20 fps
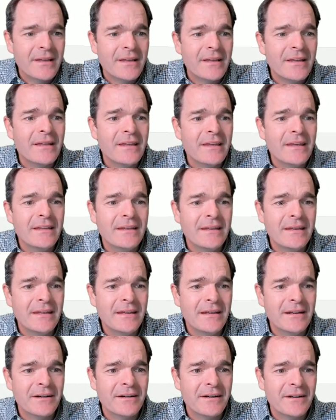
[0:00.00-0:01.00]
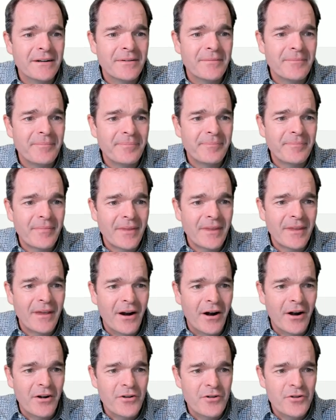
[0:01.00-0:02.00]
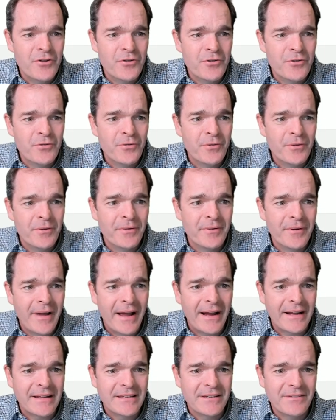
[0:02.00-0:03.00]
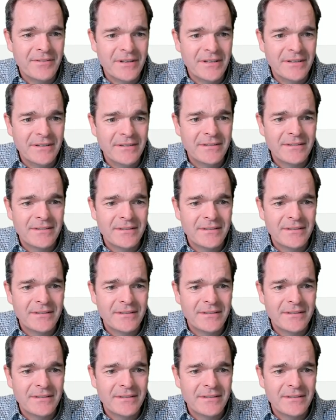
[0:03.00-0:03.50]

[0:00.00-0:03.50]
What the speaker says: in here our new activities.